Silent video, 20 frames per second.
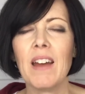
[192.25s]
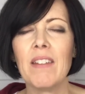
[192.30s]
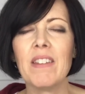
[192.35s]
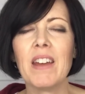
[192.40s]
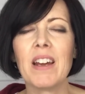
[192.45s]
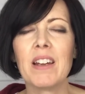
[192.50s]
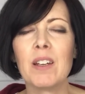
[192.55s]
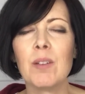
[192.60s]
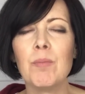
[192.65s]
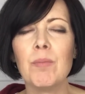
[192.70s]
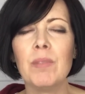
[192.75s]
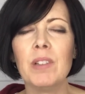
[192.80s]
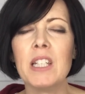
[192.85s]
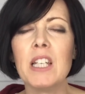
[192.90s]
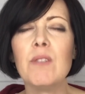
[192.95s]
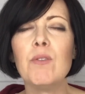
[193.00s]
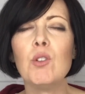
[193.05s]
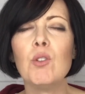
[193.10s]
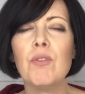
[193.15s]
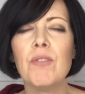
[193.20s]
and that can
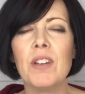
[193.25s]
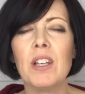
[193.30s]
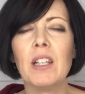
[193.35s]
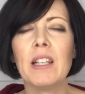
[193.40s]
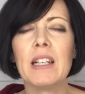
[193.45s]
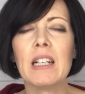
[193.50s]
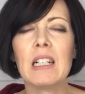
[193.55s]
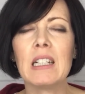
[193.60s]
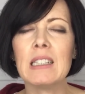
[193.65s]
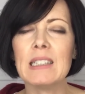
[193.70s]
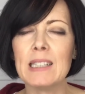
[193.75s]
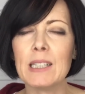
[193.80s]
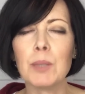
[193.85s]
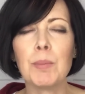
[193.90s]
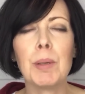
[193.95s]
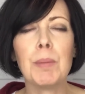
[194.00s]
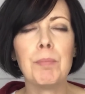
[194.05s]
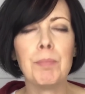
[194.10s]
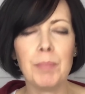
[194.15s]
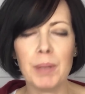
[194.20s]
leave you feeling a
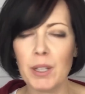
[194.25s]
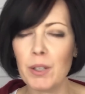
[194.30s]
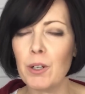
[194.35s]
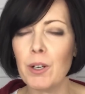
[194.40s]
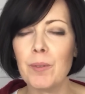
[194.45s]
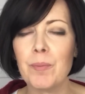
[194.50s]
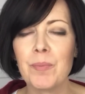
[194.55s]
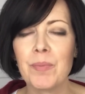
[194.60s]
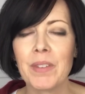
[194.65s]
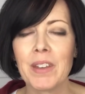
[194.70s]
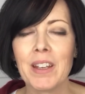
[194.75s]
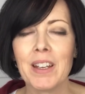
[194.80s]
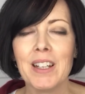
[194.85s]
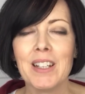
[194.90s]
little bit bitter.